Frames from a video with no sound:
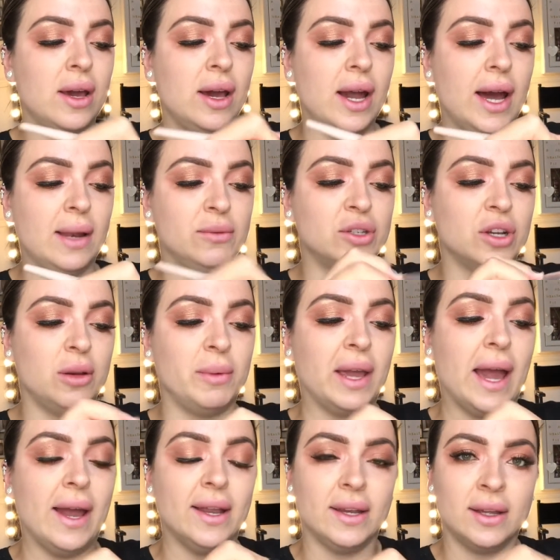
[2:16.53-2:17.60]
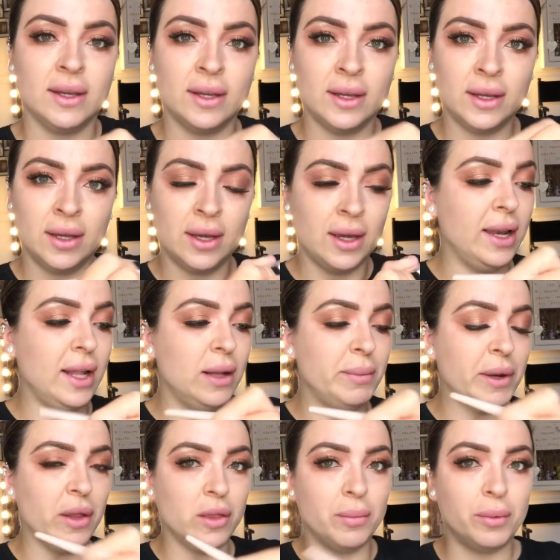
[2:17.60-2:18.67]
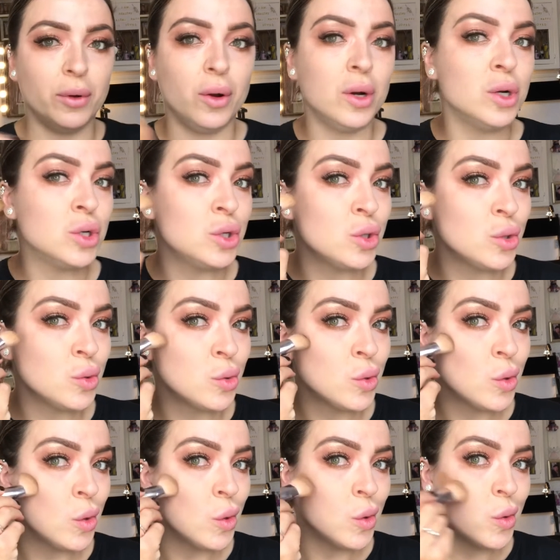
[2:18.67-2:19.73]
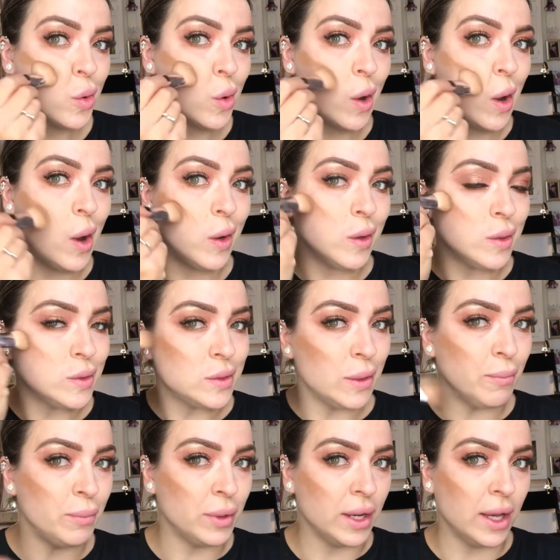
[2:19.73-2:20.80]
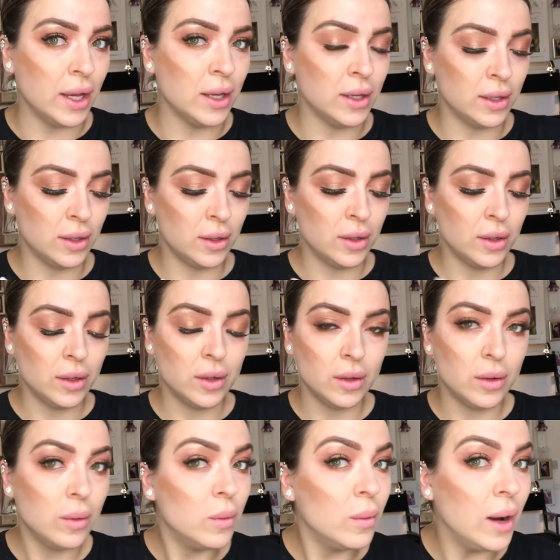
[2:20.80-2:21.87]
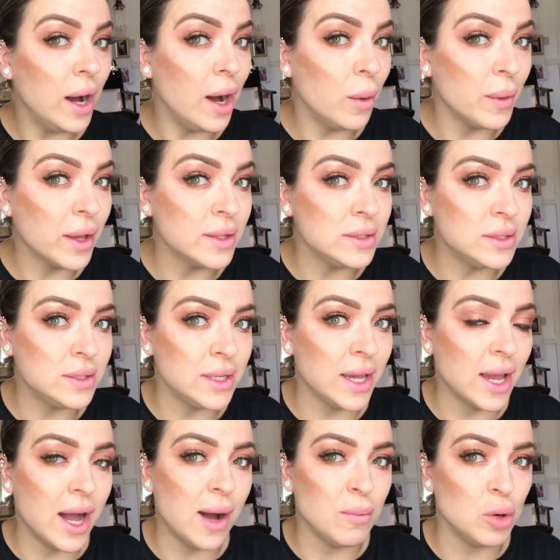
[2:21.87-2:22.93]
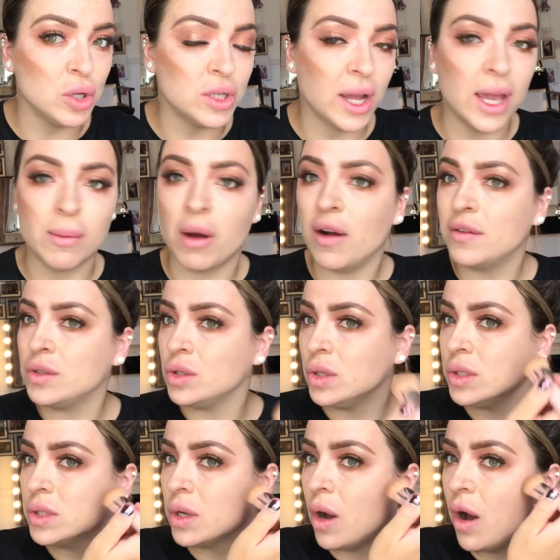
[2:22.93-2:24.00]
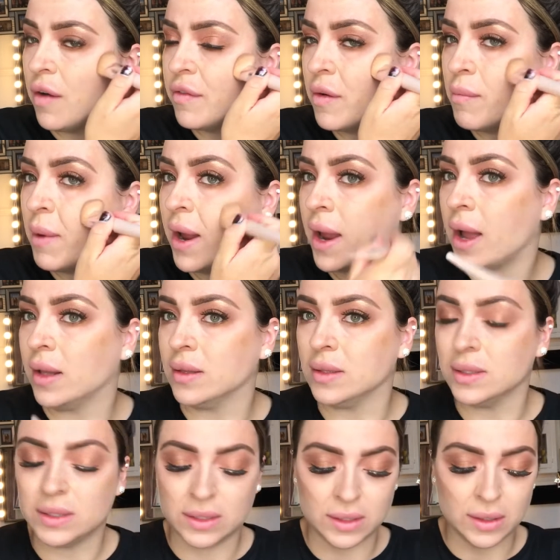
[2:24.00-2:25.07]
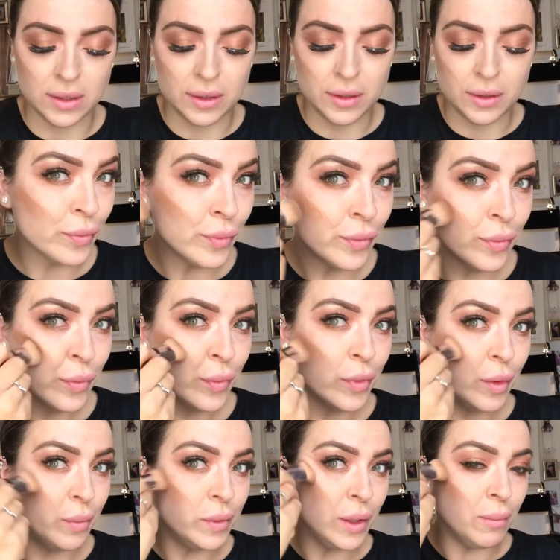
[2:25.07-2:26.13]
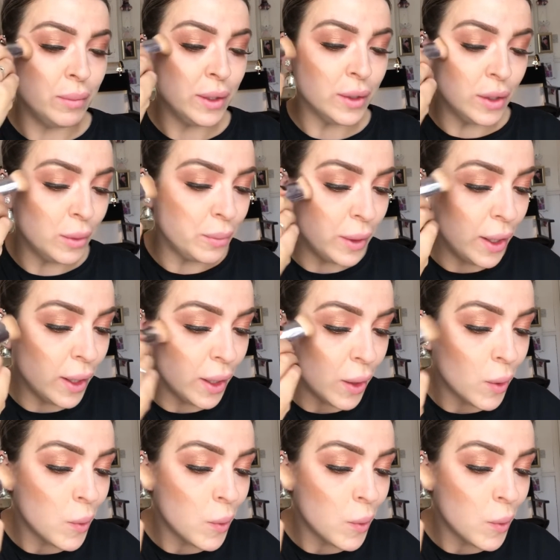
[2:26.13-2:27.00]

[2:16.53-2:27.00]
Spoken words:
I'm just going to be getting a little bit on the brush and simply... wow, we can see how much came off just off my hands. I'm simply going to be